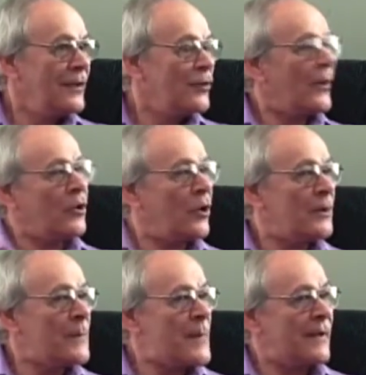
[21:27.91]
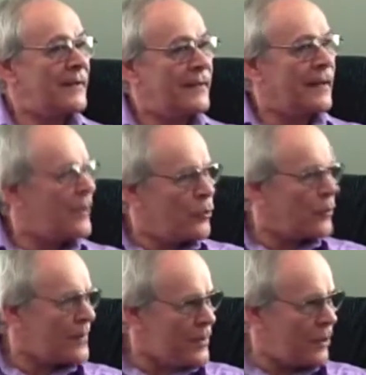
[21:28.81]
So I called him up and I said, can you
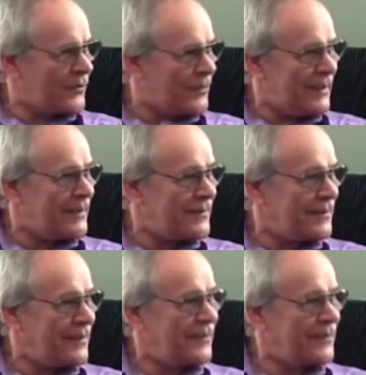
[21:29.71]
run me off some of these things?